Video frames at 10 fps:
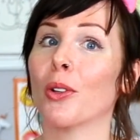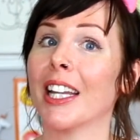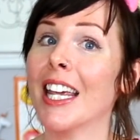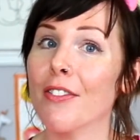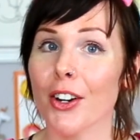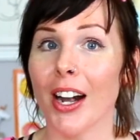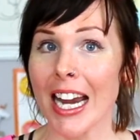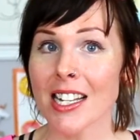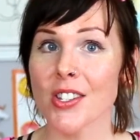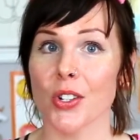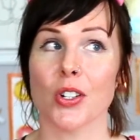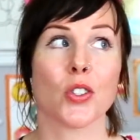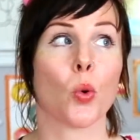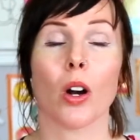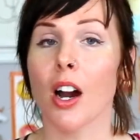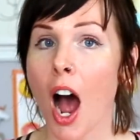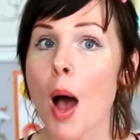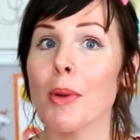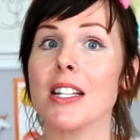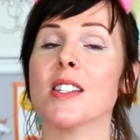leave their answers or
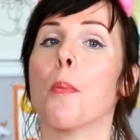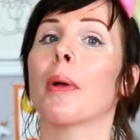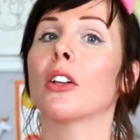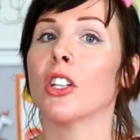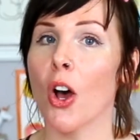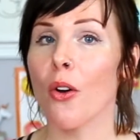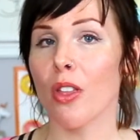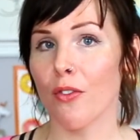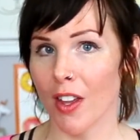comments below the